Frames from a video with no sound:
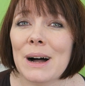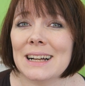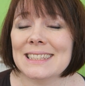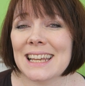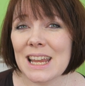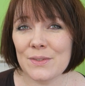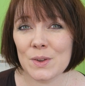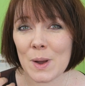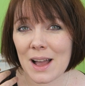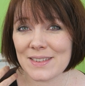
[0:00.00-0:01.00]
But
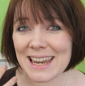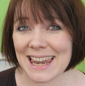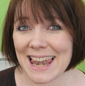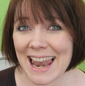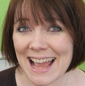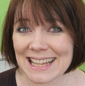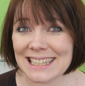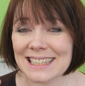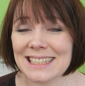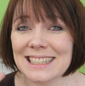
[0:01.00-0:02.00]
if you have
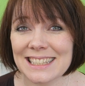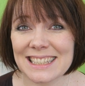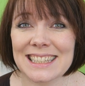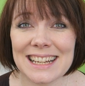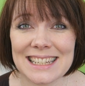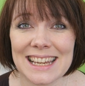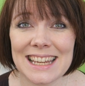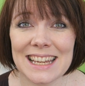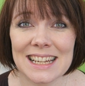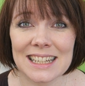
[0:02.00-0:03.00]
less to
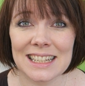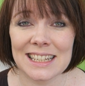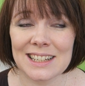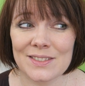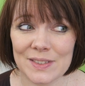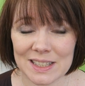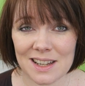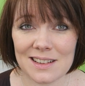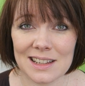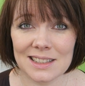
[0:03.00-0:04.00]
study for
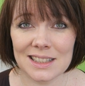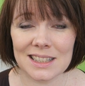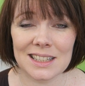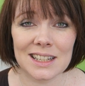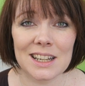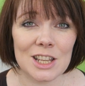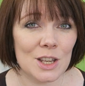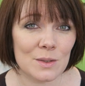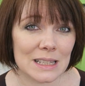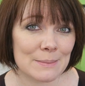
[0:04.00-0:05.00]
science,
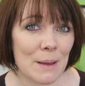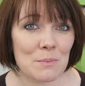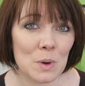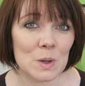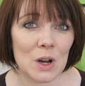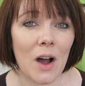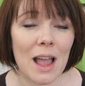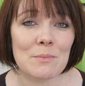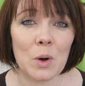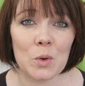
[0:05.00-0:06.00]
you can spend more
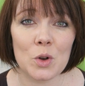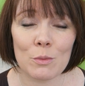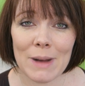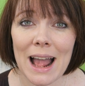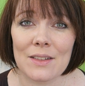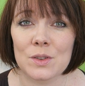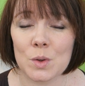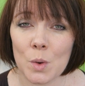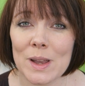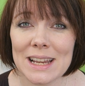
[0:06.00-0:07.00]
time on your maths,
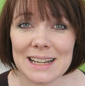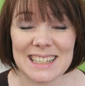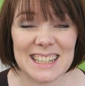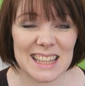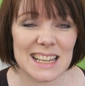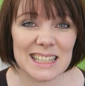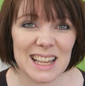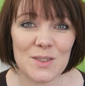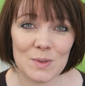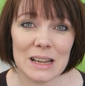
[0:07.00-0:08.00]
on your English, the things
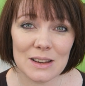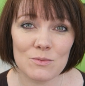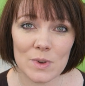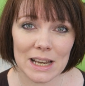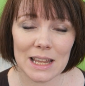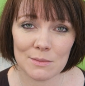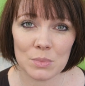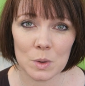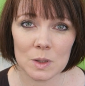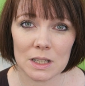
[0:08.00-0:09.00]
that are really, really
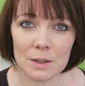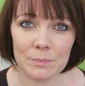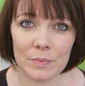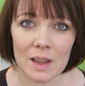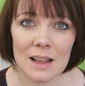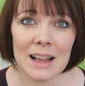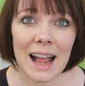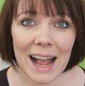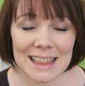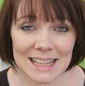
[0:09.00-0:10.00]
important.
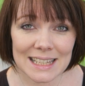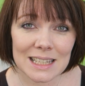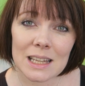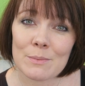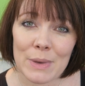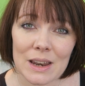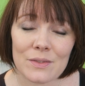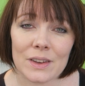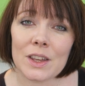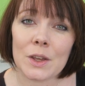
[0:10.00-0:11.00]
And this is going to
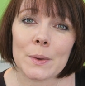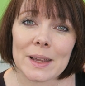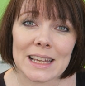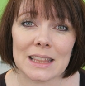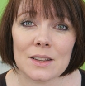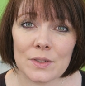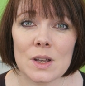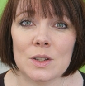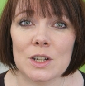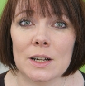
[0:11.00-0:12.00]
benefit you in the
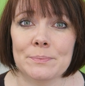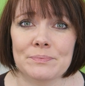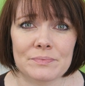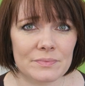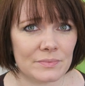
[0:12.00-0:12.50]
future.